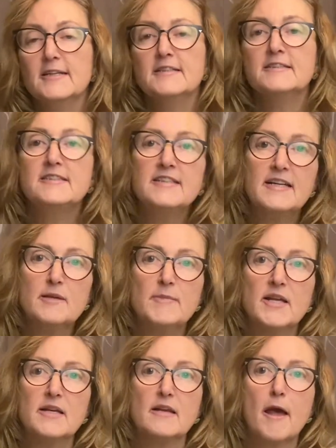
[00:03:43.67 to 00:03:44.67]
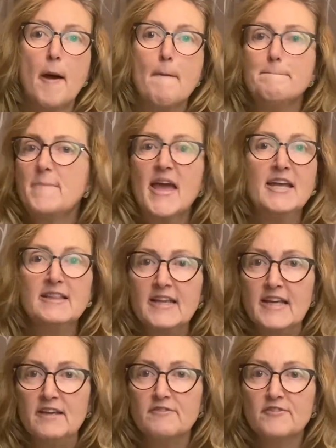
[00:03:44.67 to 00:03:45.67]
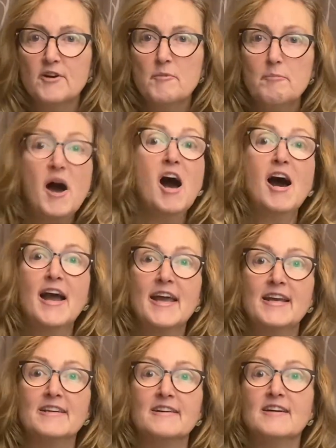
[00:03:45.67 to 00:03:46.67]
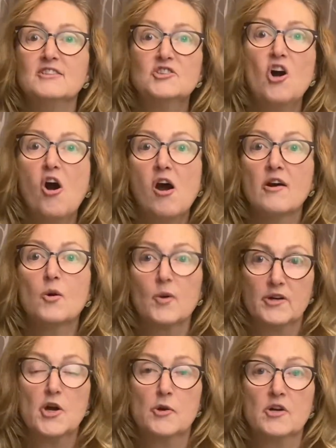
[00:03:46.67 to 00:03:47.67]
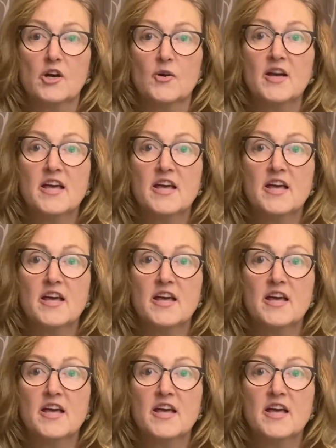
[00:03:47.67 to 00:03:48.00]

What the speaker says: cinnamon, bay leaf, pine, tar, or cocoa.